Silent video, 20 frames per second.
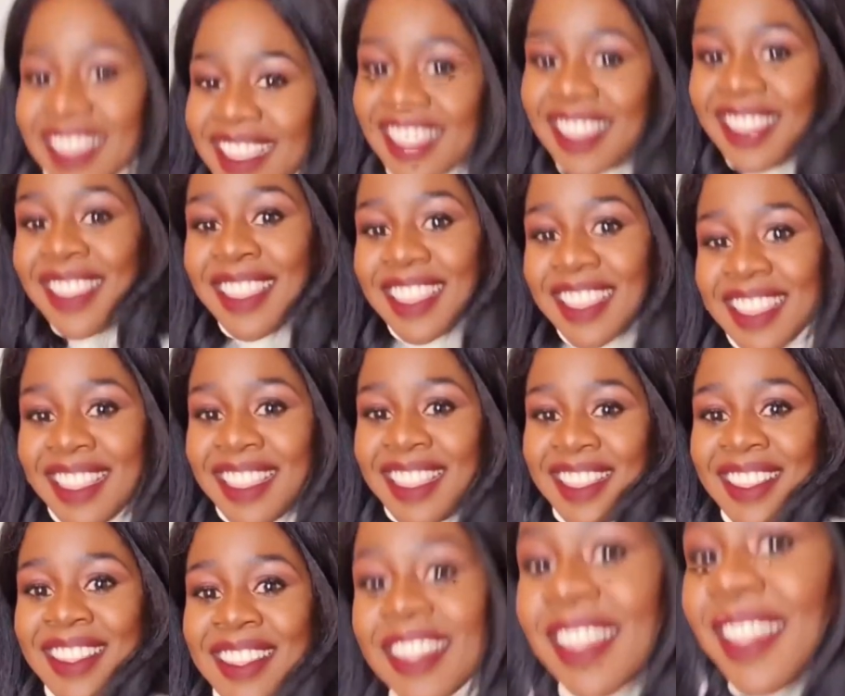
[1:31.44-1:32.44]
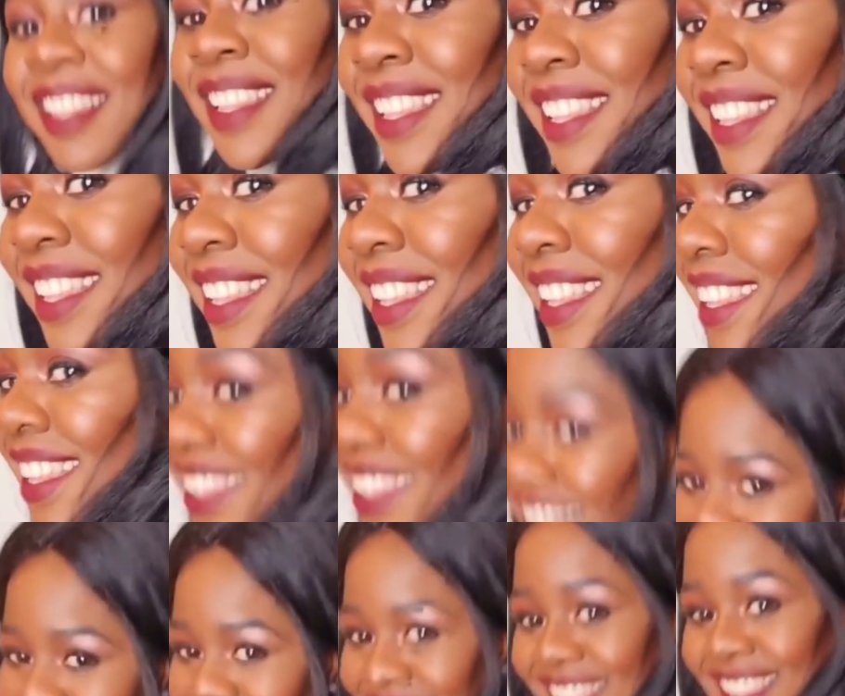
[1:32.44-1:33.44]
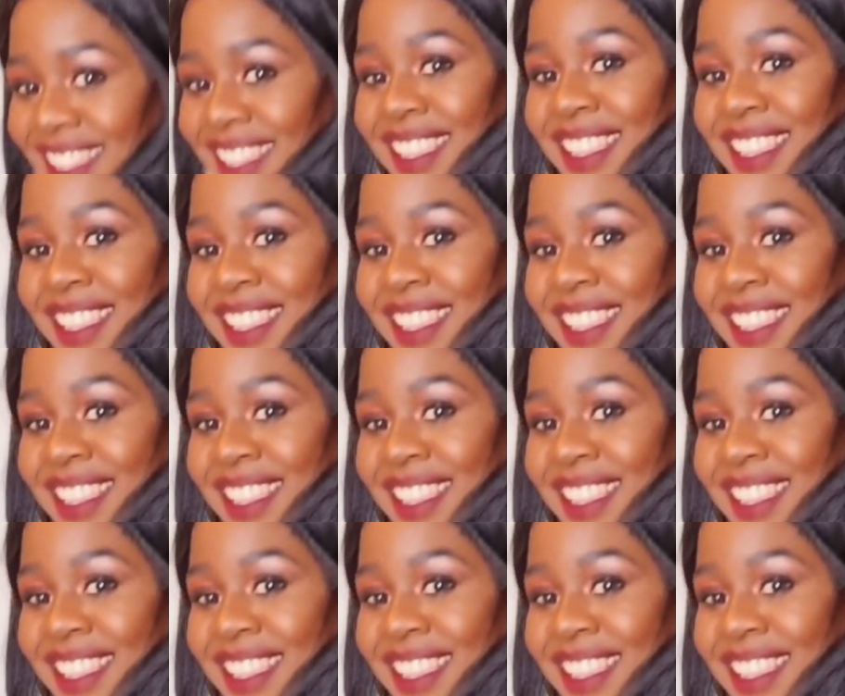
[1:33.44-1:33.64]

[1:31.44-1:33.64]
My dream is that this channel